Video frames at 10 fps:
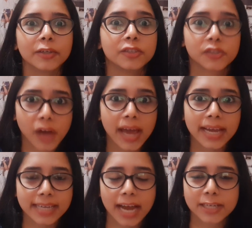try
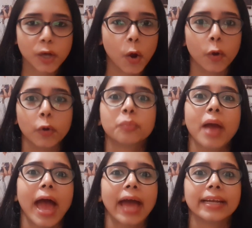it at your home
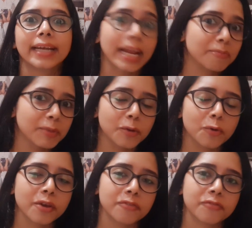and let me
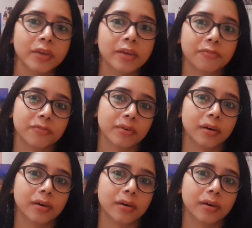know if